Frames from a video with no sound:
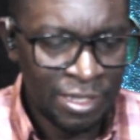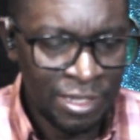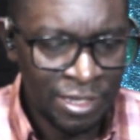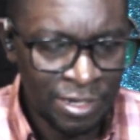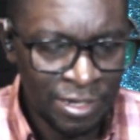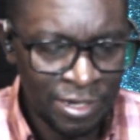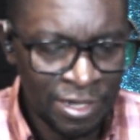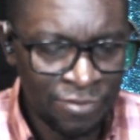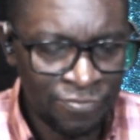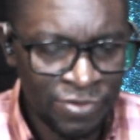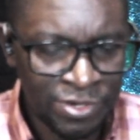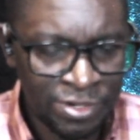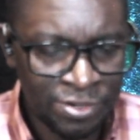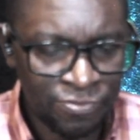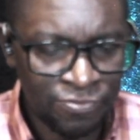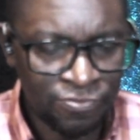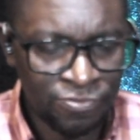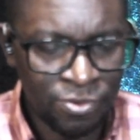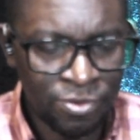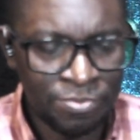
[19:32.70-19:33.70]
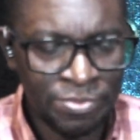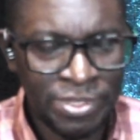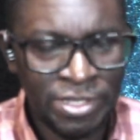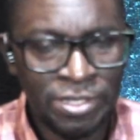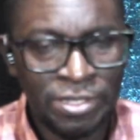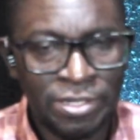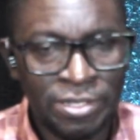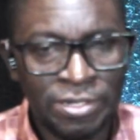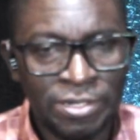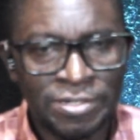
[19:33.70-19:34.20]
11 from
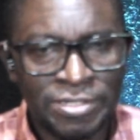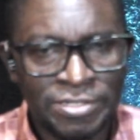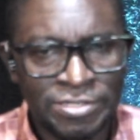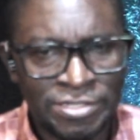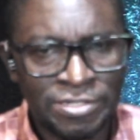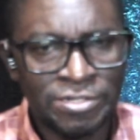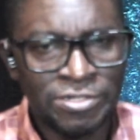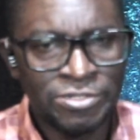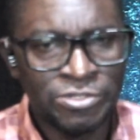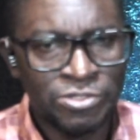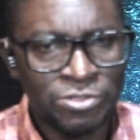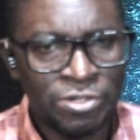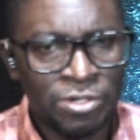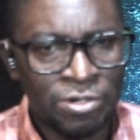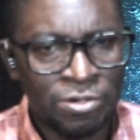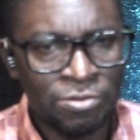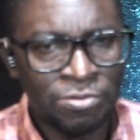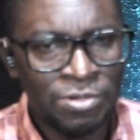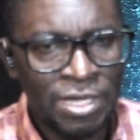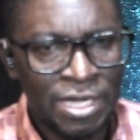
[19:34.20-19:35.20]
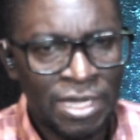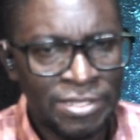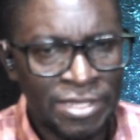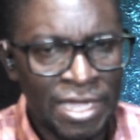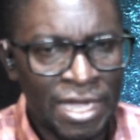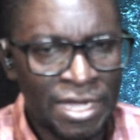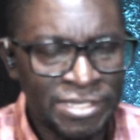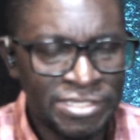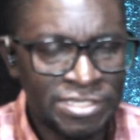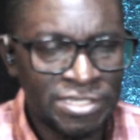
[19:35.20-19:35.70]
the International,
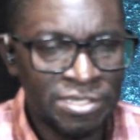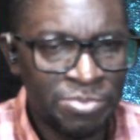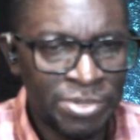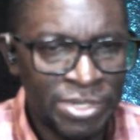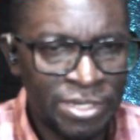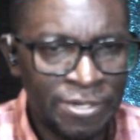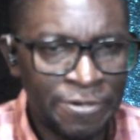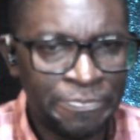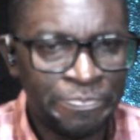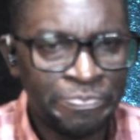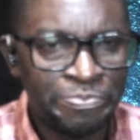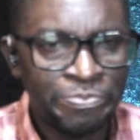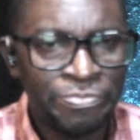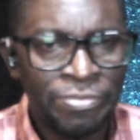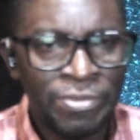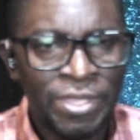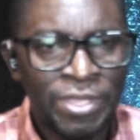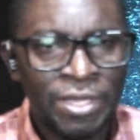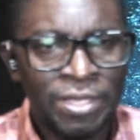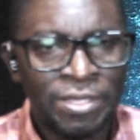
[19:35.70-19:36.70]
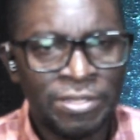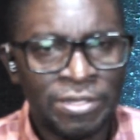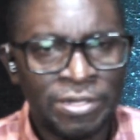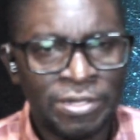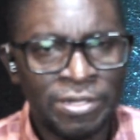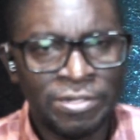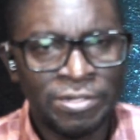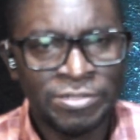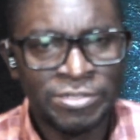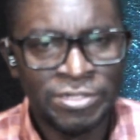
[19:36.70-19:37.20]
the ICB,
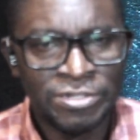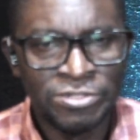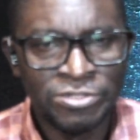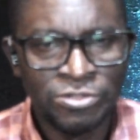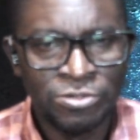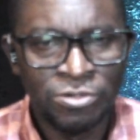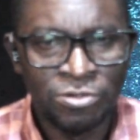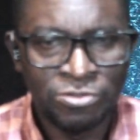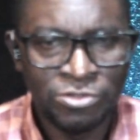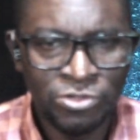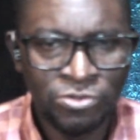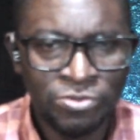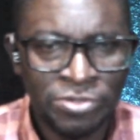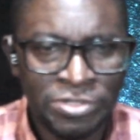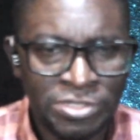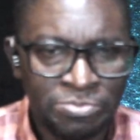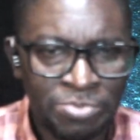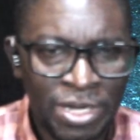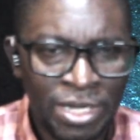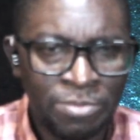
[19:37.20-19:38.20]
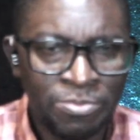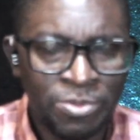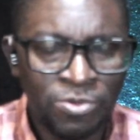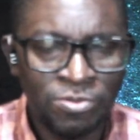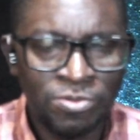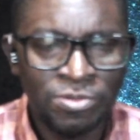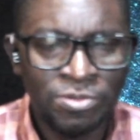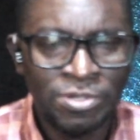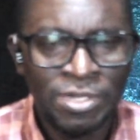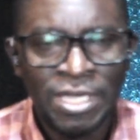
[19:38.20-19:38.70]
the International Children's
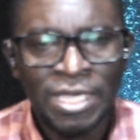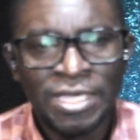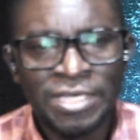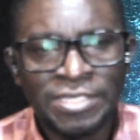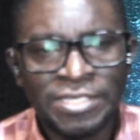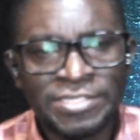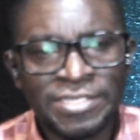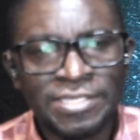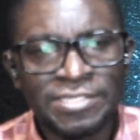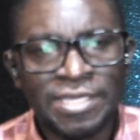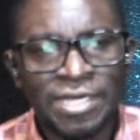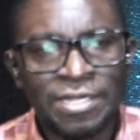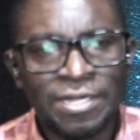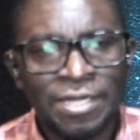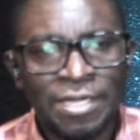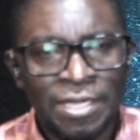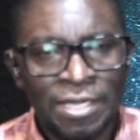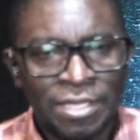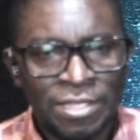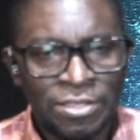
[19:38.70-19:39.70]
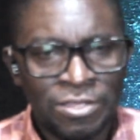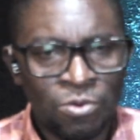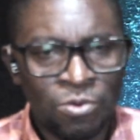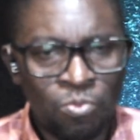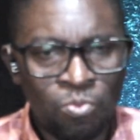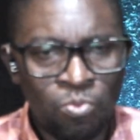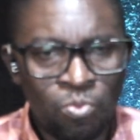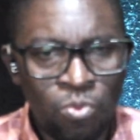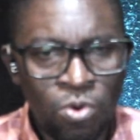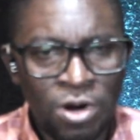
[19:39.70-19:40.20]
Bible. It says that the
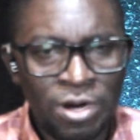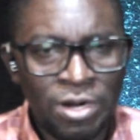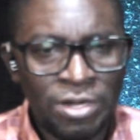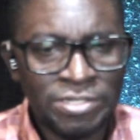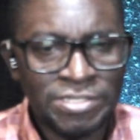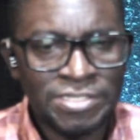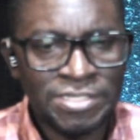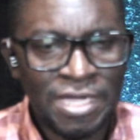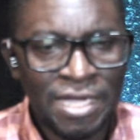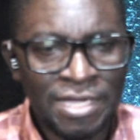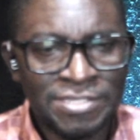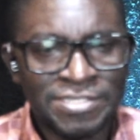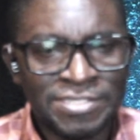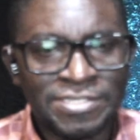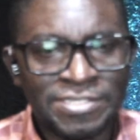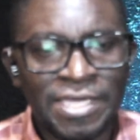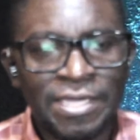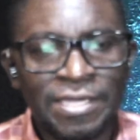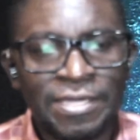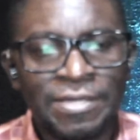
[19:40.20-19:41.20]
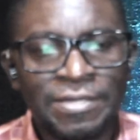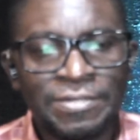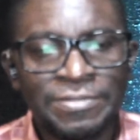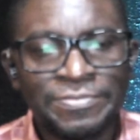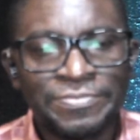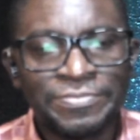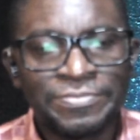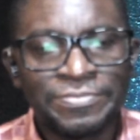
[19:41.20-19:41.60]
words I say,